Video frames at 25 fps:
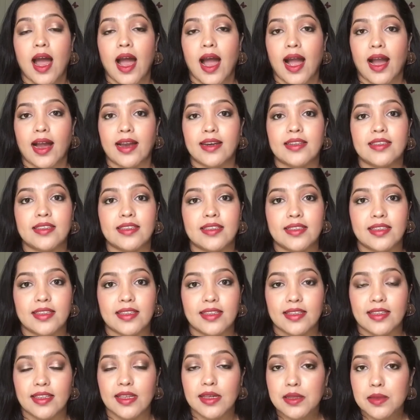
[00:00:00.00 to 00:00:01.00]
and
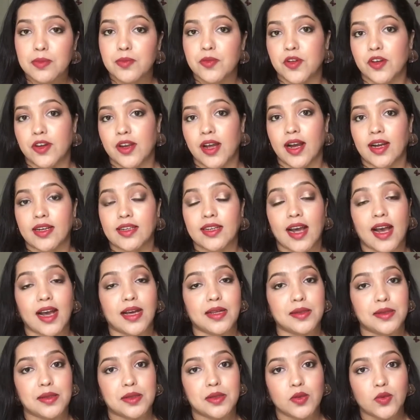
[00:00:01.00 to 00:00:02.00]
this product
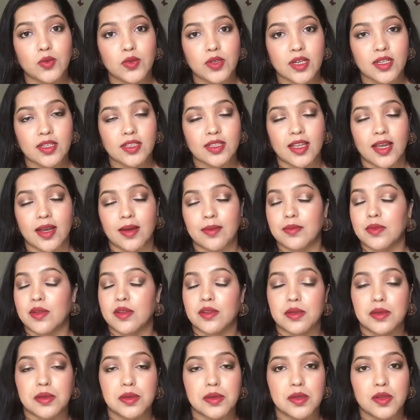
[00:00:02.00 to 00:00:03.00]
has suited them
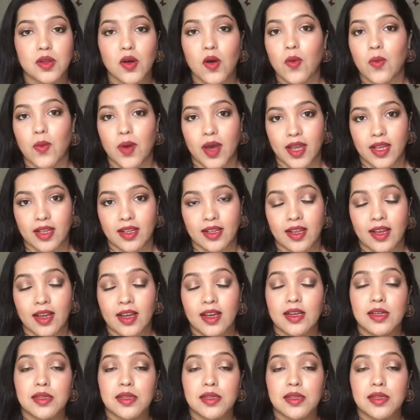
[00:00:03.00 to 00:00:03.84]
so well.